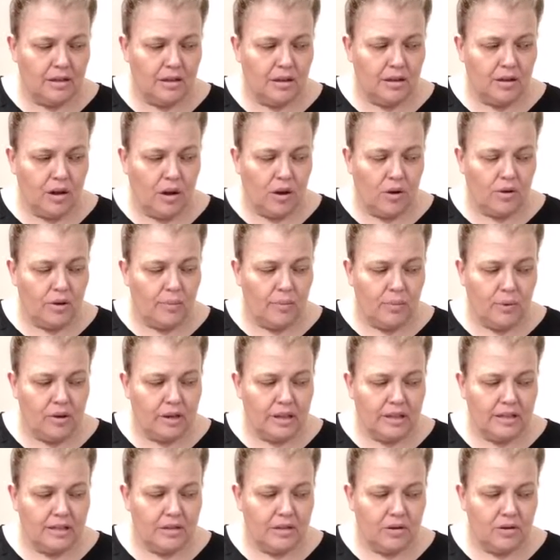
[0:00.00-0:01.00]
No, the book
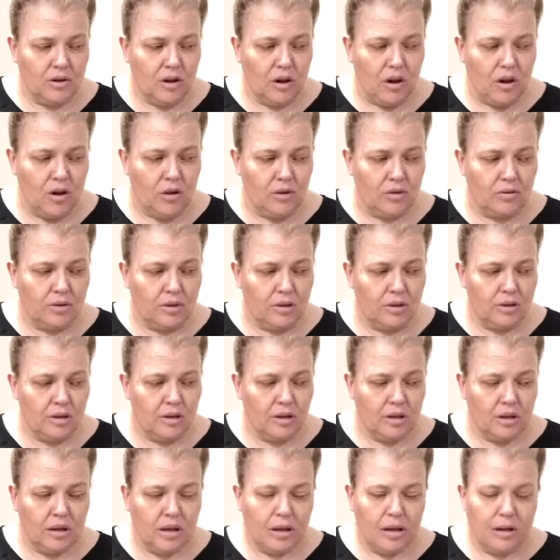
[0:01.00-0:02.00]
is still cold.
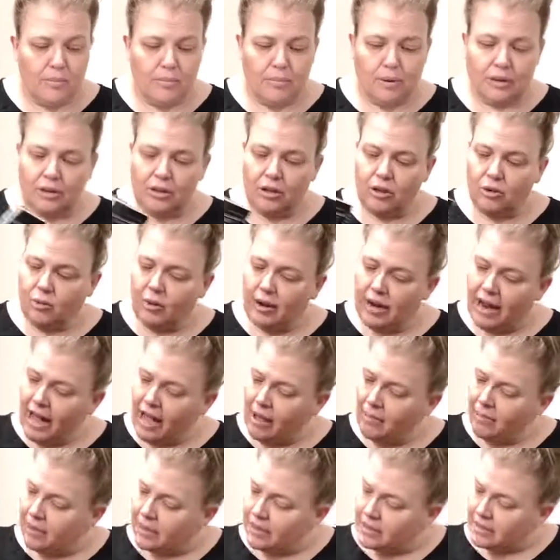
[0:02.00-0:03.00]
But look what
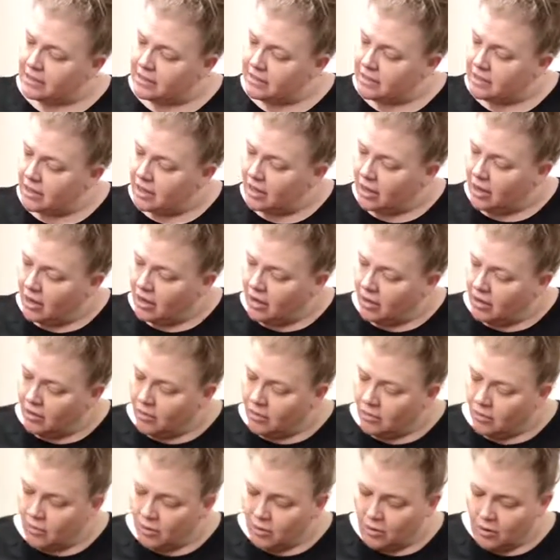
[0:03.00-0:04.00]
happens.
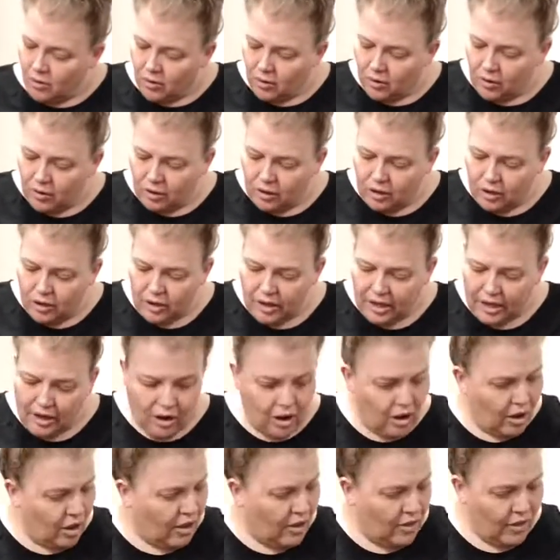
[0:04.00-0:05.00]
Look at
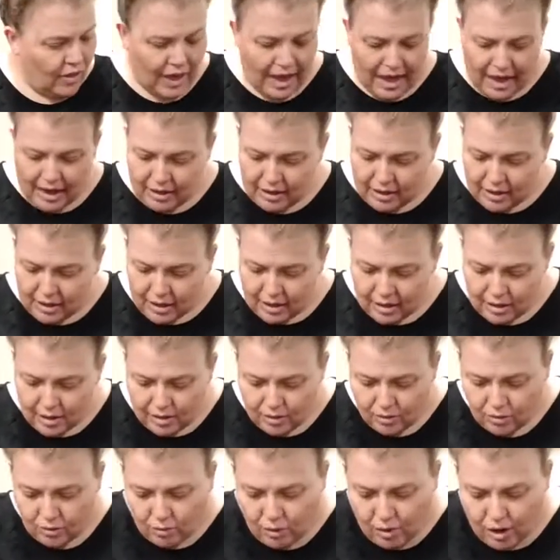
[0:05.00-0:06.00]
all that
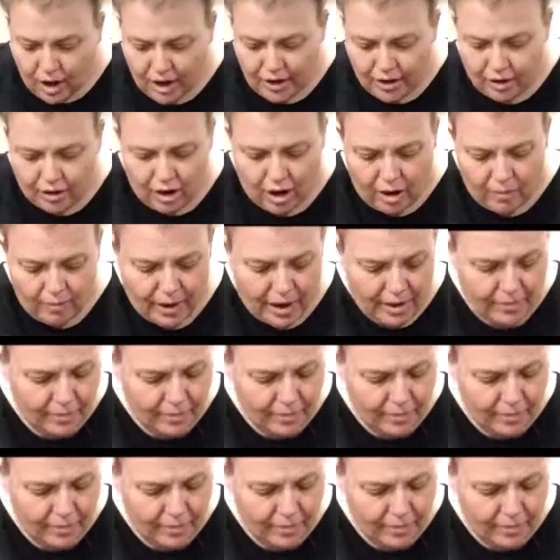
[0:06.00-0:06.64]
water on my